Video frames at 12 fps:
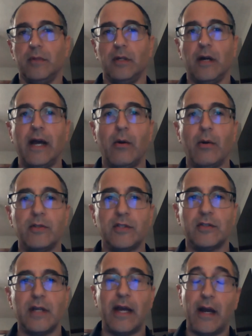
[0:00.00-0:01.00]
You know, how
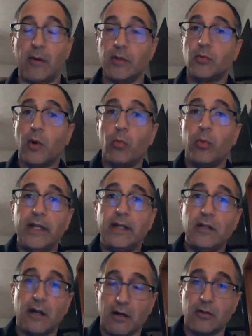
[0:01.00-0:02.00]
is what
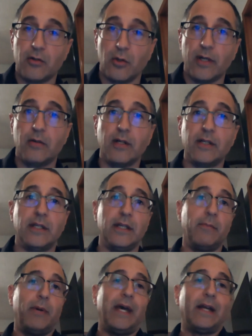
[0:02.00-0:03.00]
we are doing going to
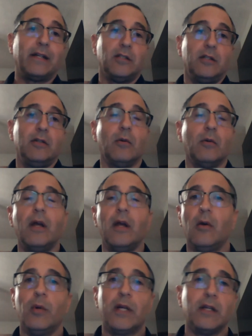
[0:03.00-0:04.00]
impact you?
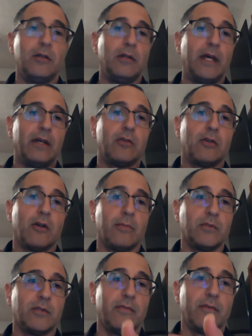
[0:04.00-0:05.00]
We can do that in
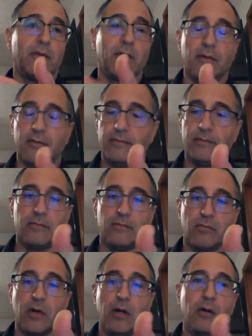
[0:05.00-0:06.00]
terms of
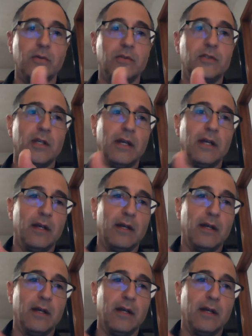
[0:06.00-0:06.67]
roads,